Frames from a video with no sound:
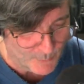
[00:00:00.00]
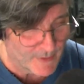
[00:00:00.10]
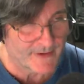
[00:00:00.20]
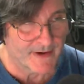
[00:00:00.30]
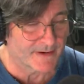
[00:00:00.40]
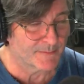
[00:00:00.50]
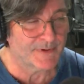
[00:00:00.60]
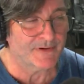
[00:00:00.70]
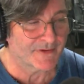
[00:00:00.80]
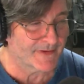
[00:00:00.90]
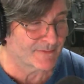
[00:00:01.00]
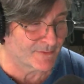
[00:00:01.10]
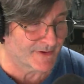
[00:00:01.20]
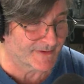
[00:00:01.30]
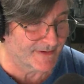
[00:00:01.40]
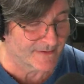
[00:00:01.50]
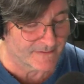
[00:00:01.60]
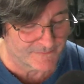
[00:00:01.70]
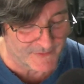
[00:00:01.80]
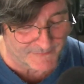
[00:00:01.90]
Why can't it be like that right
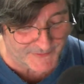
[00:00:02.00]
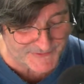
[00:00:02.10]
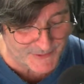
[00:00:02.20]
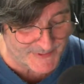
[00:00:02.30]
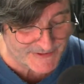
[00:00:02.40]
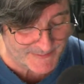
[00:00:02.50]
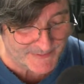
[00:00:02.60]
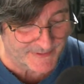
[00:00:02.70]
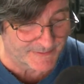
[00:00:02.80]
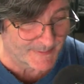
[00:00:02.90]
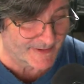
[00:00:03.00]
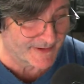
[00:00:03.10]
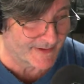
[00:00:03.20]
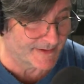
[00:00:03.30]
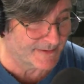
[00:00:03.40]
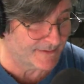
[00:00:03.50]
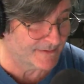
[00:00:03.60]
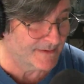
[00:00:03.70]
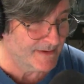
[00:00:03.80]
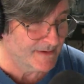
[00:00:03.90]
now? I've got so much happening in the backyard
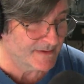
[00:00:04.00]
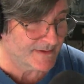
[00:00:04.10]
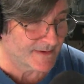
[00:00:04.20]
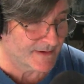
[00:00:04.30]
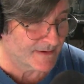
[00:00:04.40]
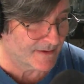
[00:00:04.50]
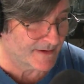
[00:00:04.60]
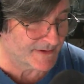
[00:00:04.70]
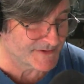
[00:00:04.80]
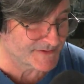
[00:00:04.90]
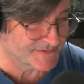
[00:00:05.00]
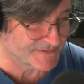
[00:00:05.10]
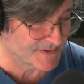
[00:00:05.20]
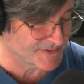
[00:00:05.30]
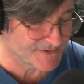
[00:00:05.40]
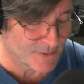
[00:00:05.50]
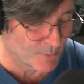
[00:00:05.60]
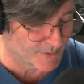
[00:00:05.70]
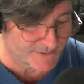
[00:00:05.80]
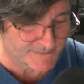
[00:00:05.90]
here. I just don't
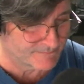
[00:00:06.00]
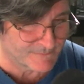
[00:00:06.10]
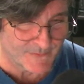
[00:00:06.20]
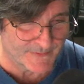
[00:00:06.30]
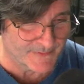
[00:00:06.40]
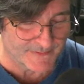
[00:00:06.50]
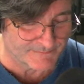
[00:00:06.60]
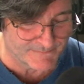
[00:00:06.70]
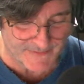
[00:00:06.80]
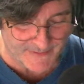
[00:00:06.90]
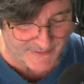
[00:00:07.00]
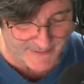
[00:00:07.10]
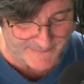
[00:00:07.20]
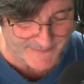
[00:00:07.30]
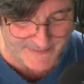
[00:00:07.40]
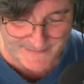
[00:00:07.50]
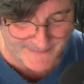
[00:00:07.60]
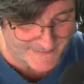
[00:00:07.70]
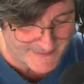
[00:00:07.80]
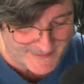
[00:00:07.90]
want it.
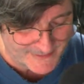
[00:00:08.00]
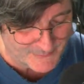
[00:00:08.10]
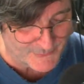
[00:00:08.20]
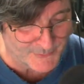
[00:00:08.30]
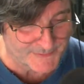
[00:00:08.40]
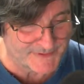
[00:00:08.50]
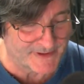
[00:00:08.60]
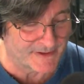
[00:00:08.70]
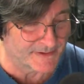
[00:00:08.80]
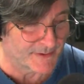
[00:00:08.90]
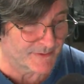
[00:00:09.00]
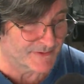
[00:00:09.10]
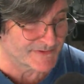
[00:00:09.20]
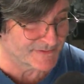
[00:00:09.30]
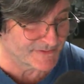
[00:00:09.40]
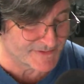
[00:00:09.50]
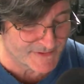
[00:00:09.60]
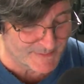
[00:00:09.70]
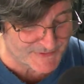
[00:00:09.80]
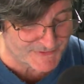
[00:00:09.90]
With all the digging, there's
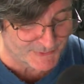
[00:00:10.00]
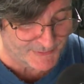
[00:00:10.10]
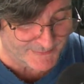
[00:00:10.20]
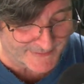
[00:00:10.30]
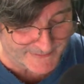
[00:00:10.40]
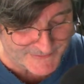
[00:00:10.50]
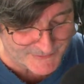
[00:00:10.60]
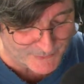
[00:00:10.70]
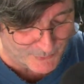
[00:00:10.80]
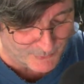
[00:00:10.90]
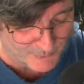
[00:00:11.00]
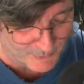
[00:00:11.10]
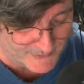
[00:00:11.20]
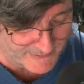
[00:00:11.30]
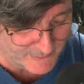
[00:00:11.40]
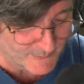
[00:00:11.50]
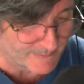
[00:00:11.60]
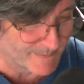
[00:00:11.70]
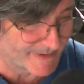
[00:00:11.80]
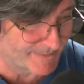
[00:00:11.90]
so much soil around, it's all getting
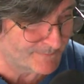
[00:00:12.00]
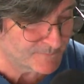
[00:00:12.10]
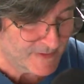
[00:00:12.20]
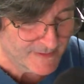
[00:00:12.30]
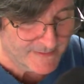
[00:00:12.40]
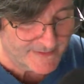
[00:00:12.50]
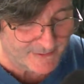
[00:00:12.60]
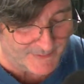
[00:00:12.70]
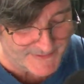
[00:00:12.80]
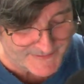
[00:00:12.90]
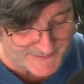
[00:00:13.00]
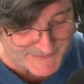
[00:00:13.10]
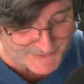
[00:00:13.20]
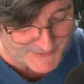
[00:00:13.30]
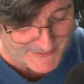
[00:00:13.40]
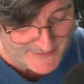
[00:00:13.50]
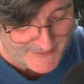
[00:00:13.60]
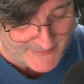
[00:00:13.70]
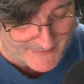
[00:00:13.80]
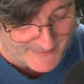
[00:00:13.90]
wet and muddy. Anyway, that's another story.
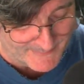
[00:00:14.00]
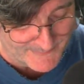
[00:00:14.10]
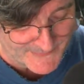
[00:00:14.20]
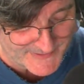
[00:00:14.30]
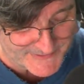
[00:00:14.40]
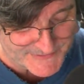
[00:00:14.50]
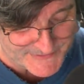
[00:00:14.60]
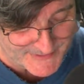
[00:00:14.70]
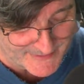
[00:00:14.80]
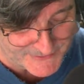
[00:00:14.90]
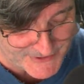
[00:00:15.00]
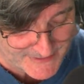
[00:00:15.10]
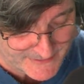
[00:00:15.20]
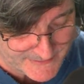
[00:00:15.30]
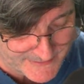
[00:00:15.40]
Thanks, Jack.